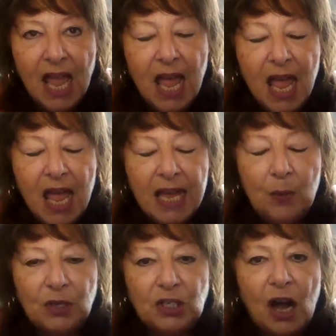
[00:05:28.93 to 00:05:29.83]
He
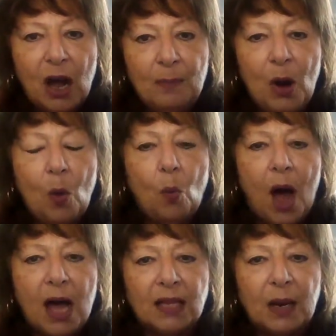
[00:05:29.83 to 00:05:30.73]
would come
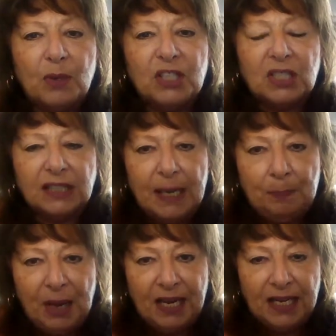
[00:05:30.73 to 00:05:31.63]
while I was
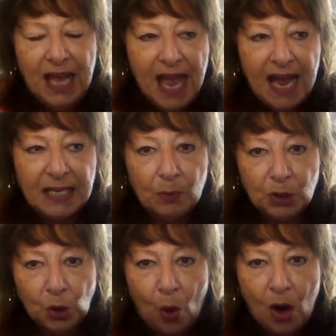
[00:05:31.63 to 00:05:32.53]
sleeping and he would
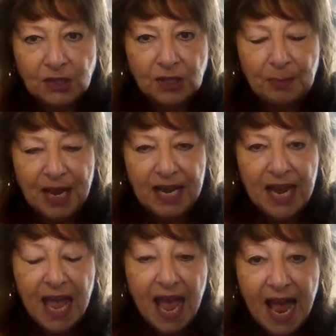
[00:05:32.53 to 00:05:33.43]
talk to me
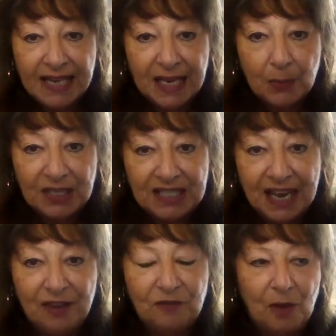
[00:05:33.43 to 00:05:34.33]
and he would
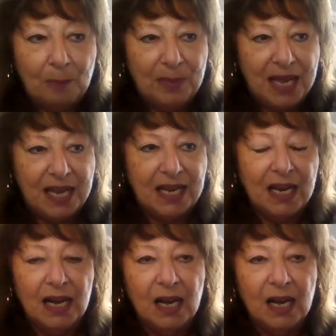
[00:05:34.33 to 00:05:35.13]
give me